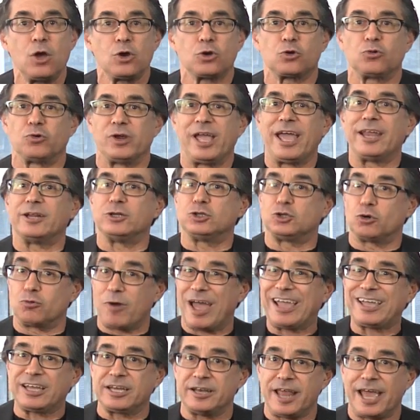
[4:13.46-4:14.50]
Create a
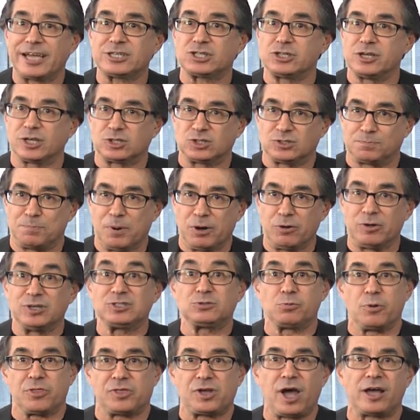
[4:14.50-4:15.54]
direct connection
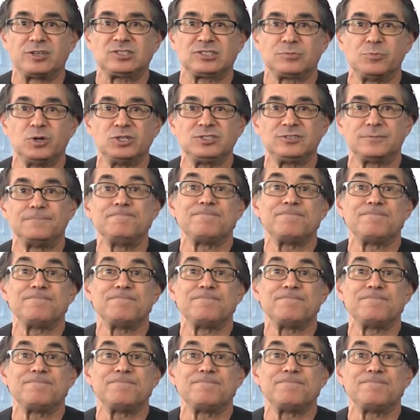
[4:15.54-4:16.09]
experience with customers?